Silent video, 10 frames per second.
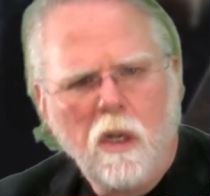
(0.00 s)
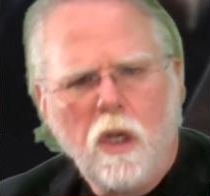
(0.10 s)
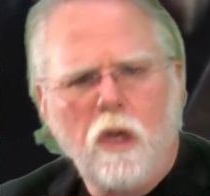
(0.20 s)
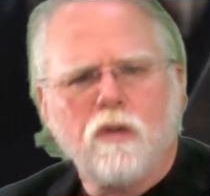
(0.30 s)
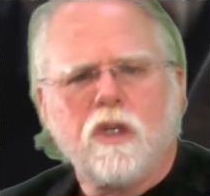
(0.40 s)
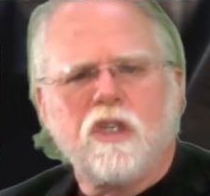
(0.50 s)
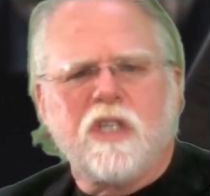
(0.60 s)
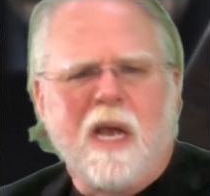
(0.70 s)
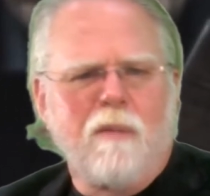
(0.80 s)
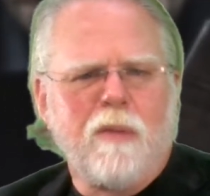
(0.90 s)
Using
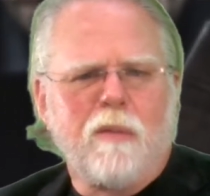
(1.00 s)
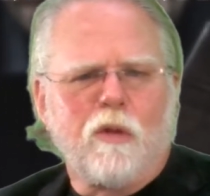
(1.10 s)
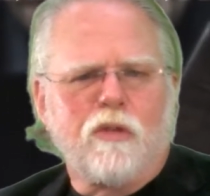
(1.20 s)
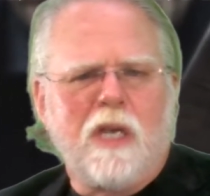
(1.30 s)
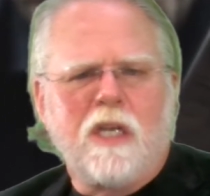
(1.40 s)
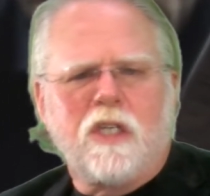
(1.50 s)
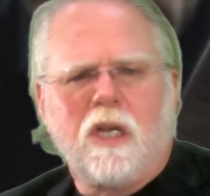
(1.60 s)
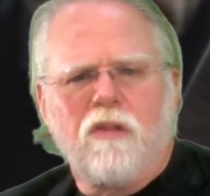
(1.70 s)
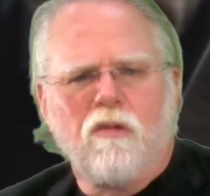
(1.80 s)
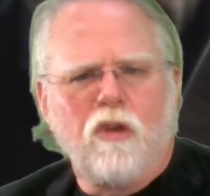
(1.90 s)
sound biblical teaching
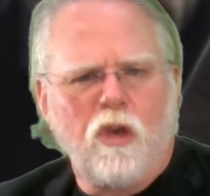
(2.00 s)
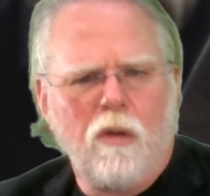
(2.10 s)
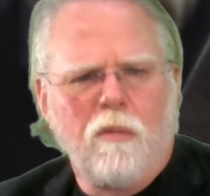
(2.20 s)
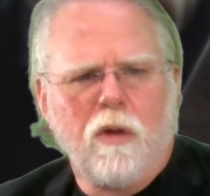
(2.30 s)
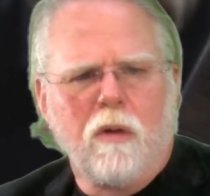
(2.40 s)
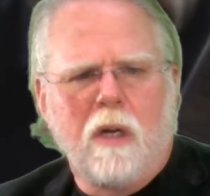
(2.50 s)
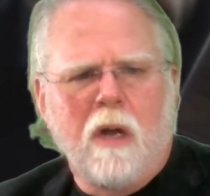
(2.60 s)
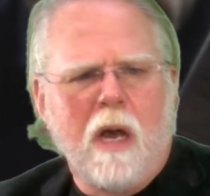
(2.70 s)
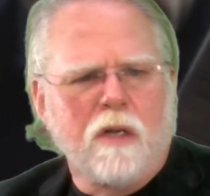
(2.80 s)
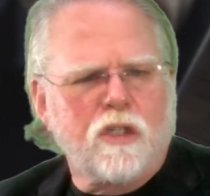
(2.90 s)
through humor and
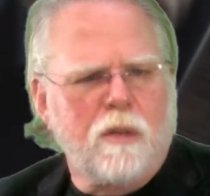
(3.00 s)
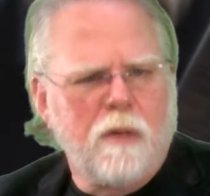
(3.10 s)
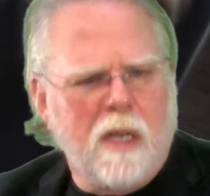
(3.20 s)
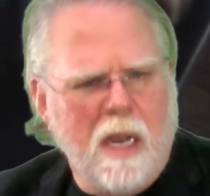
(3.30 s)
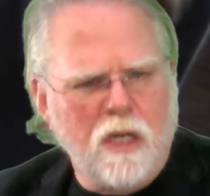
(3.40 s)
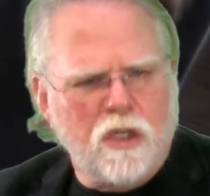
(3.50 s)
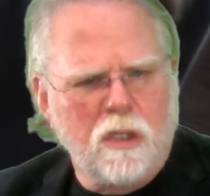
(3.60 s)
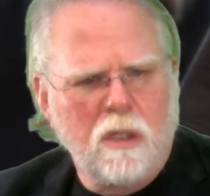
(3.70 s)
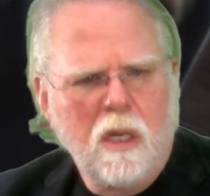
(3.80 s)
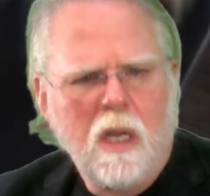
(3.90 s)
honest communication,